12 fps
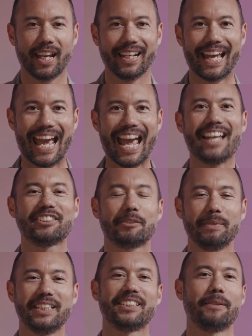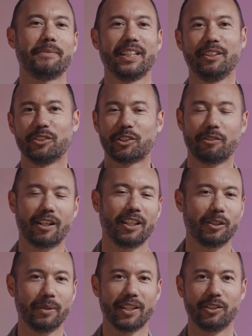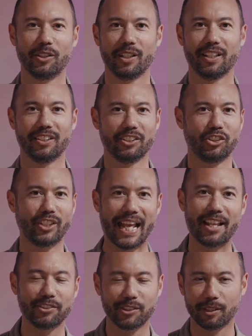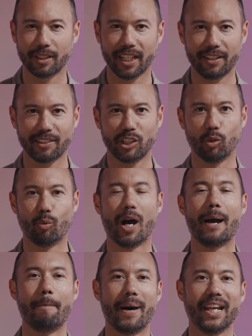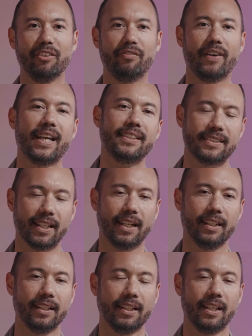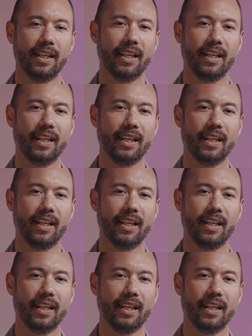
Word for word: and ask me something you're struggling with or there's a challenge in your life that you want my advice on.